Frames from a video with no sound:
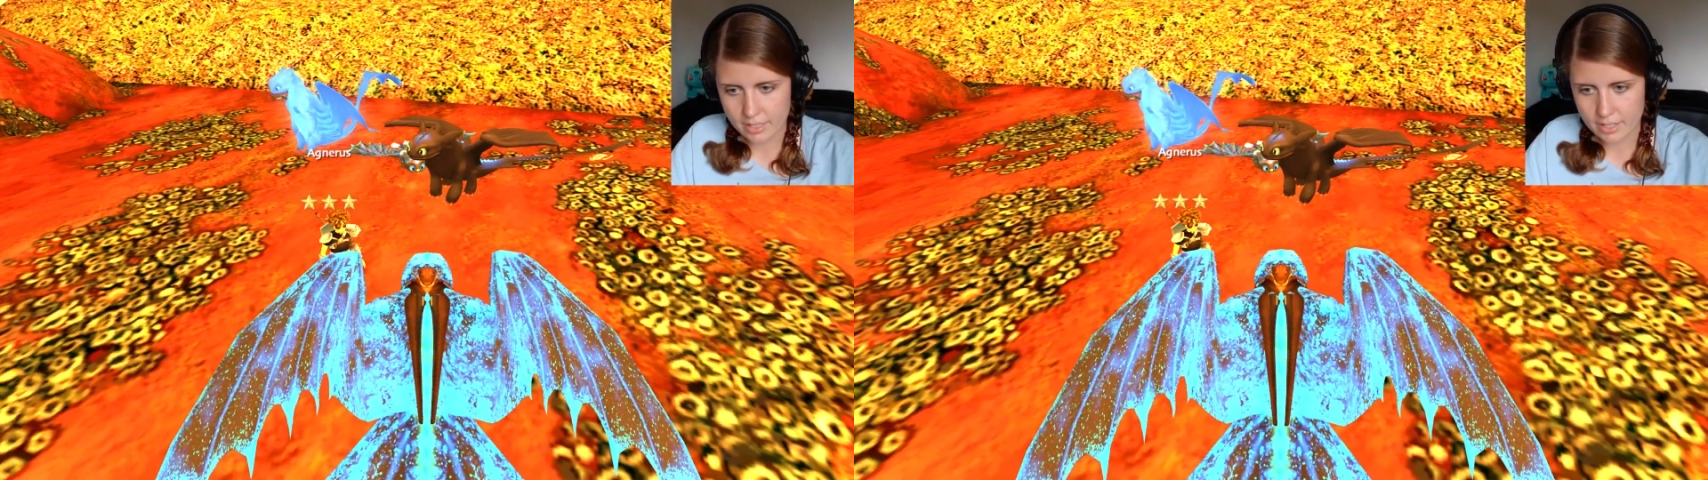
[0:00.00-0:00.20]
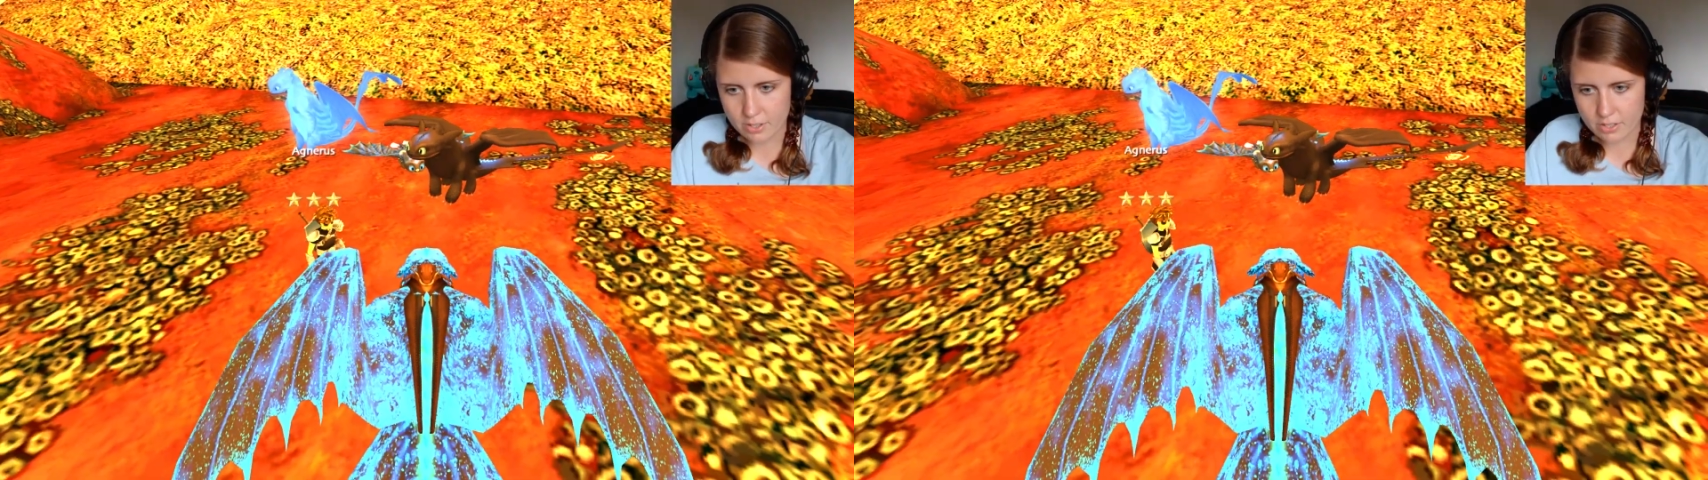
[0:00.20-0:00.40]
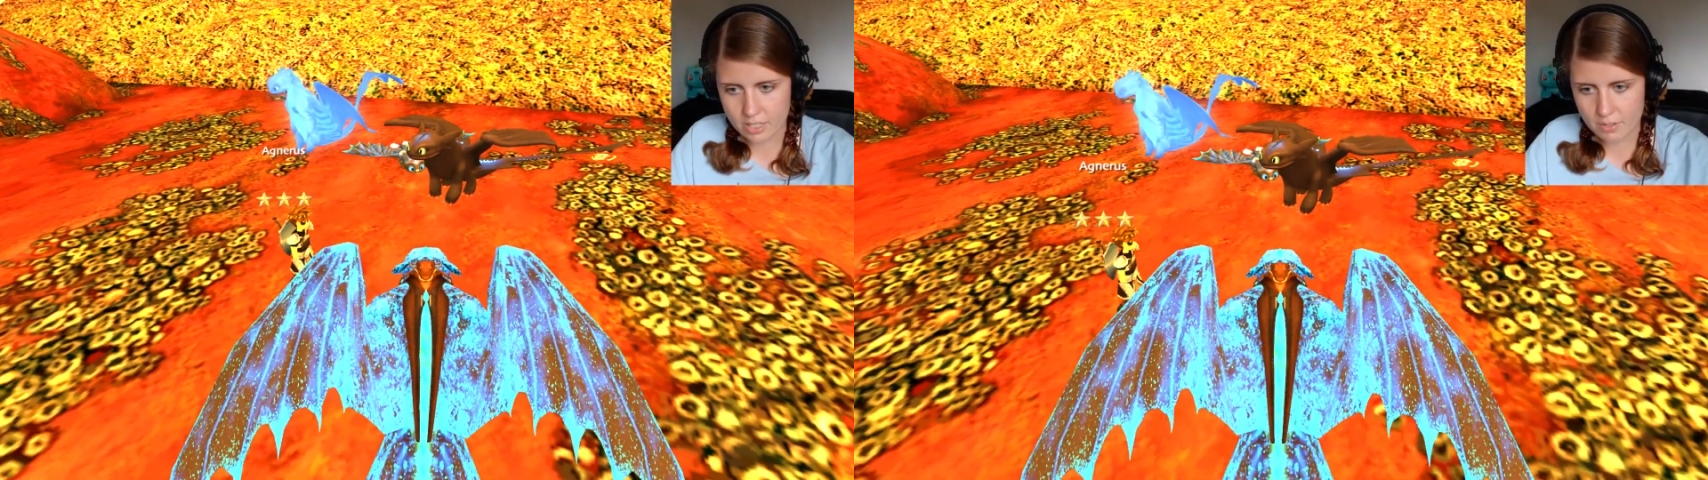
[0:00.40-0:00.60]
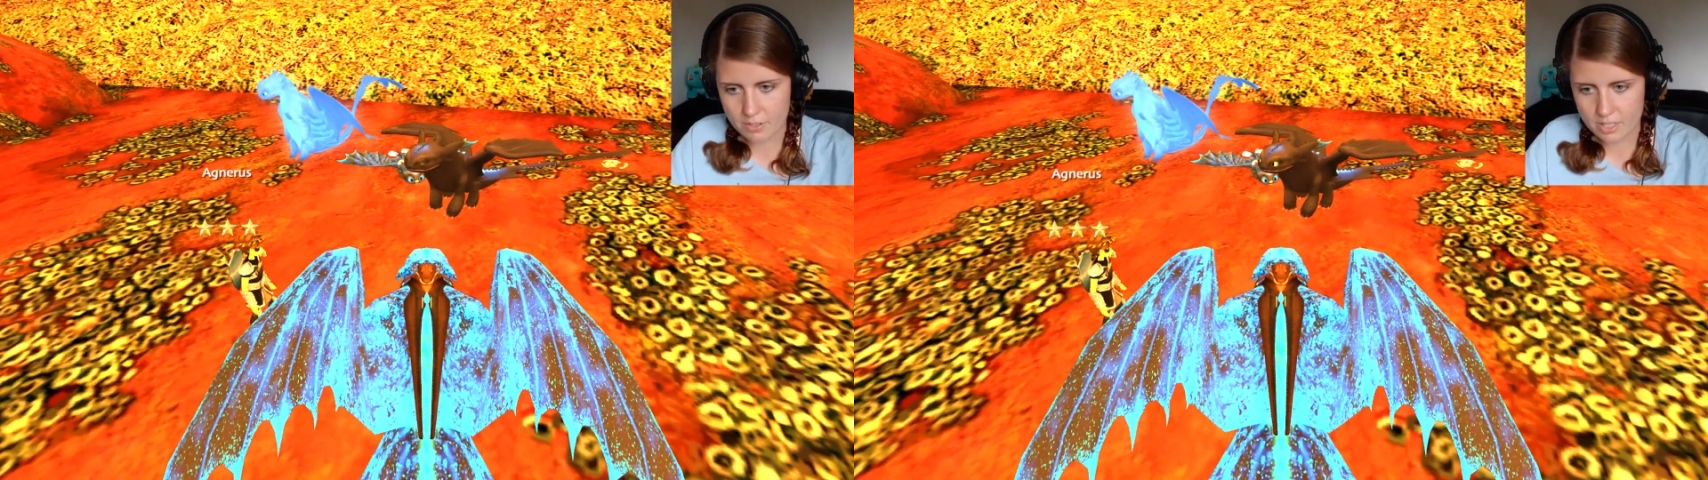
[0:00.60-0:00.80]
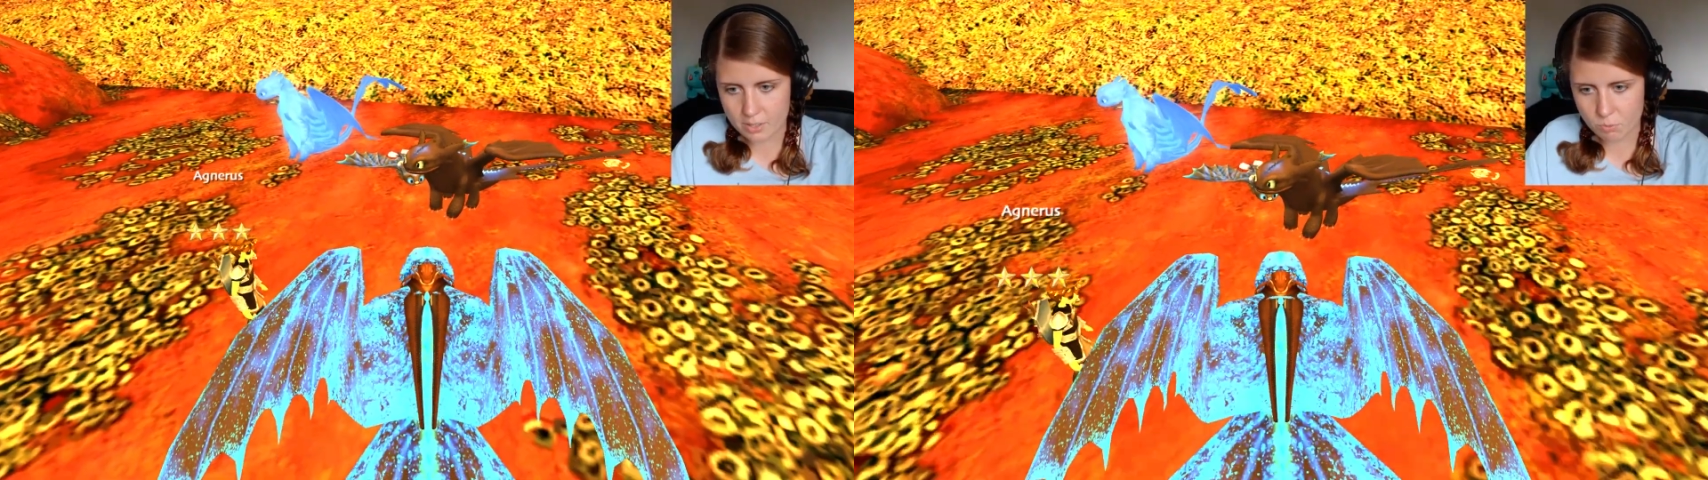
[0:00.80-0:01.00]
He doesn't have
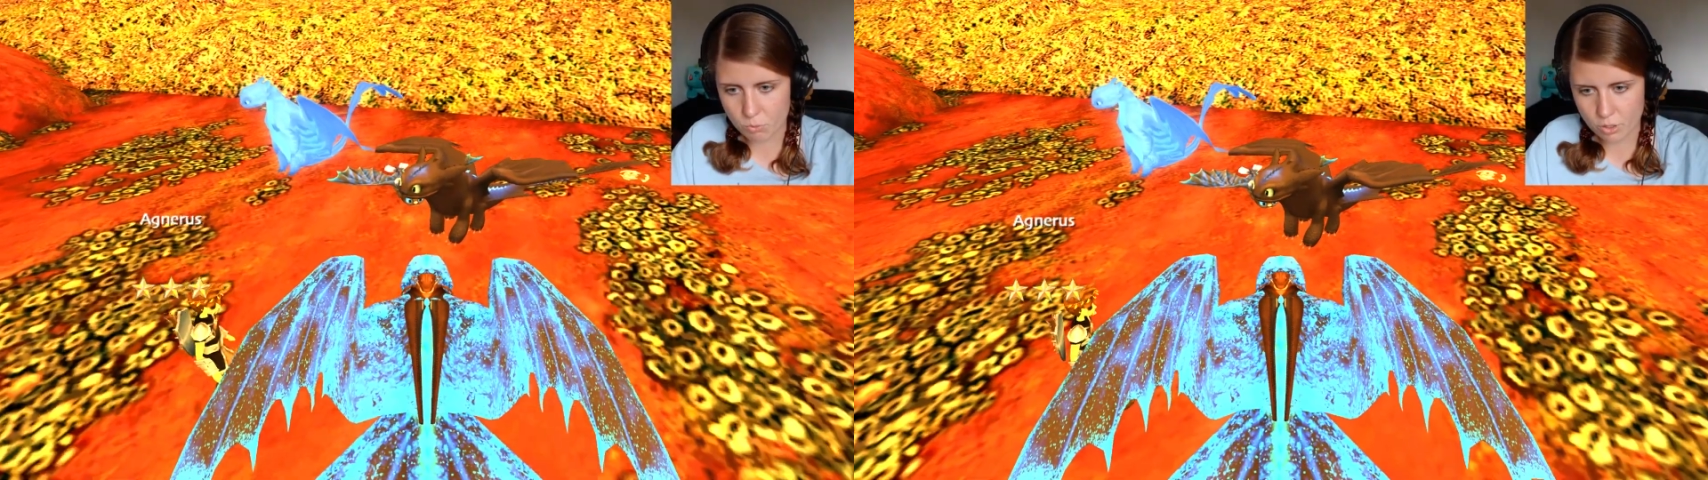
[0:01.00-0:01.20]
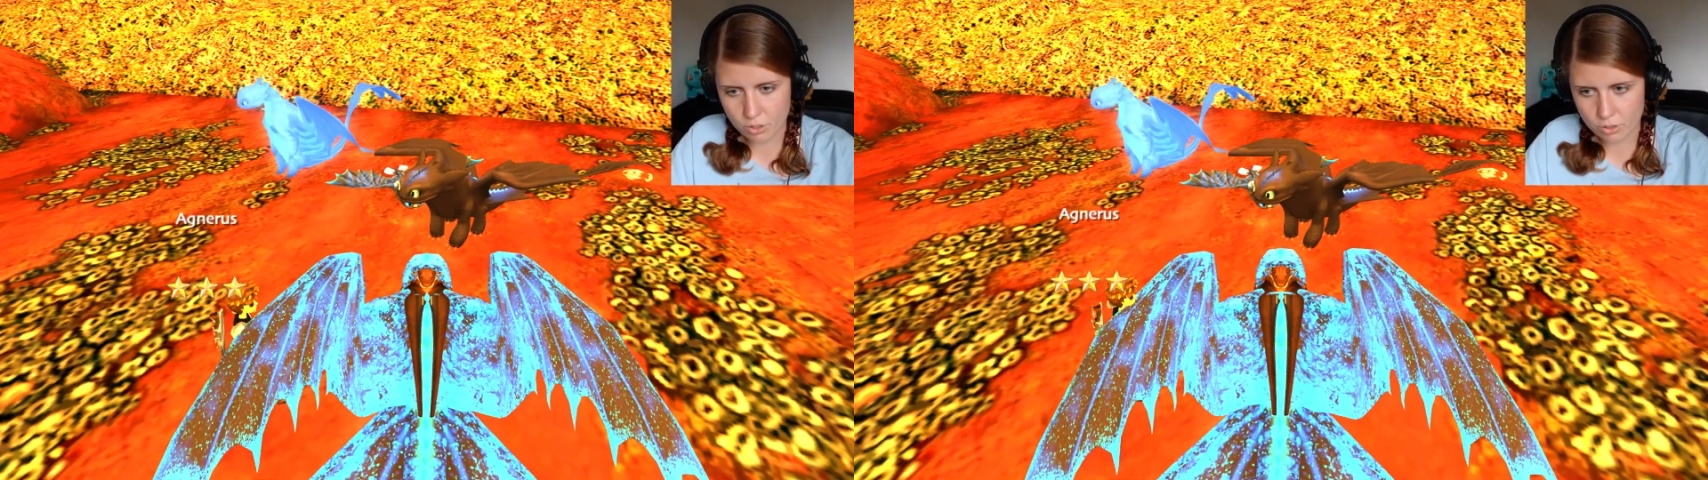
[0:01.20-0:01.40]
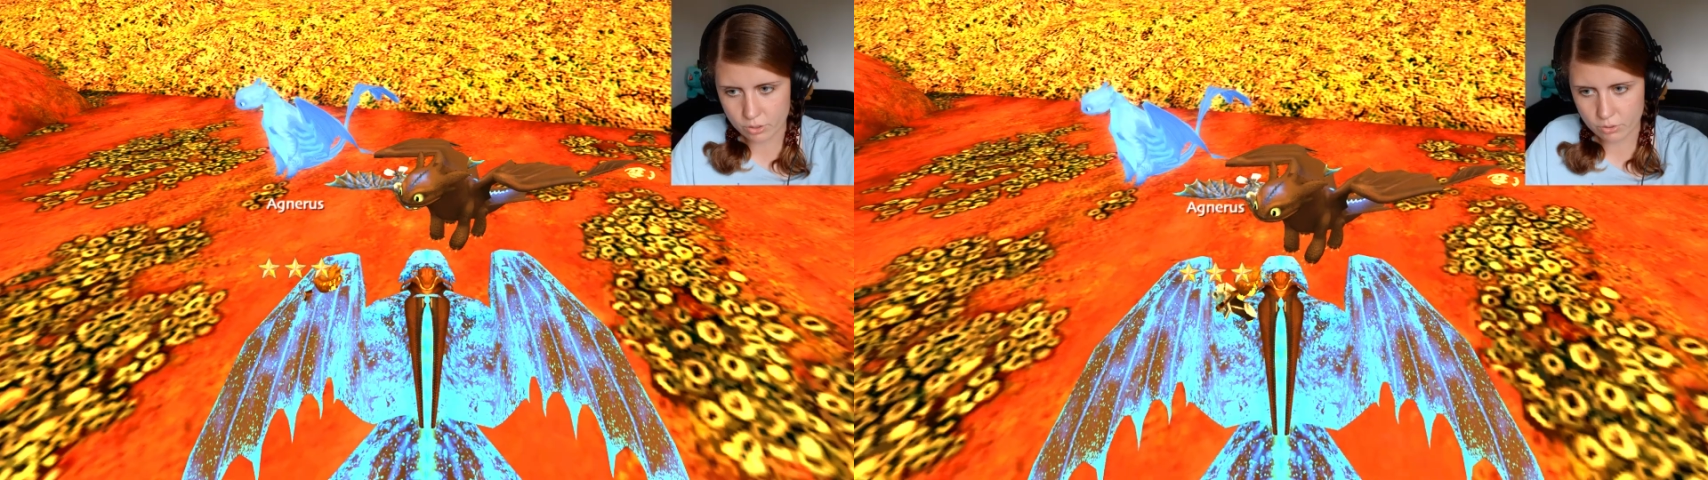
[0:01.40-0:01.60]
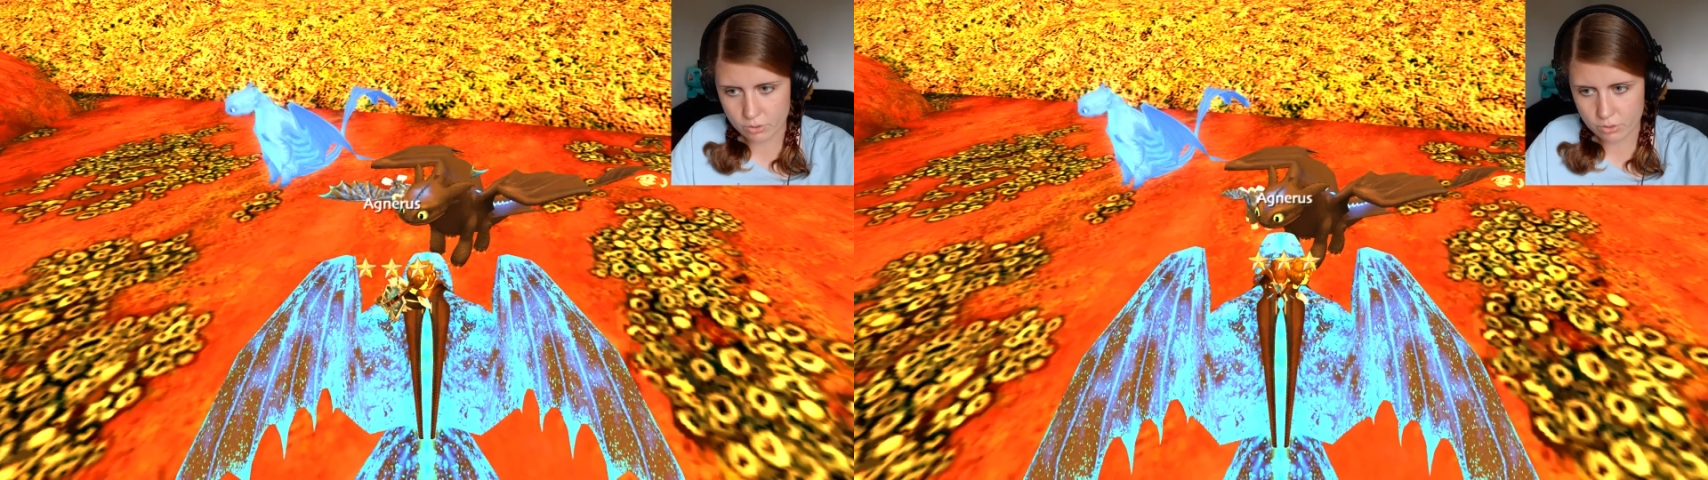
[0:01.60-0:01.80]
his hidden world glow.